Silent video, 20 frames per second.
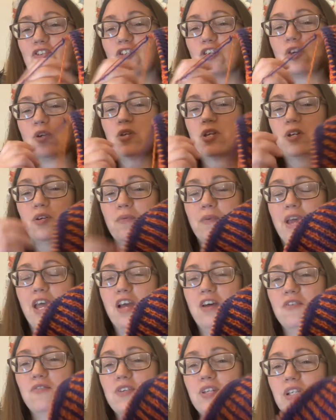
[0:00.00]
turn it
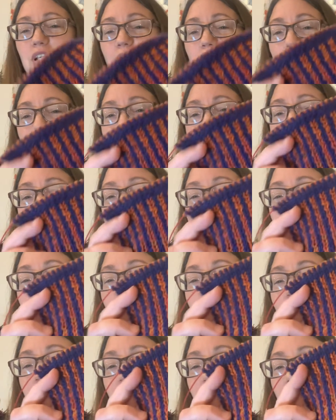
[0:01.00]
around and like
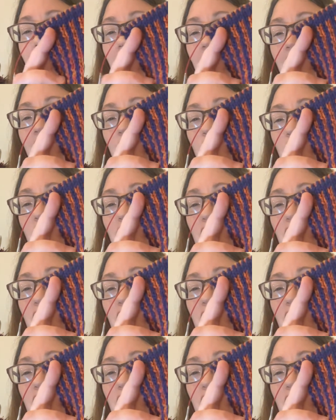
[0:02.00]
magic, we've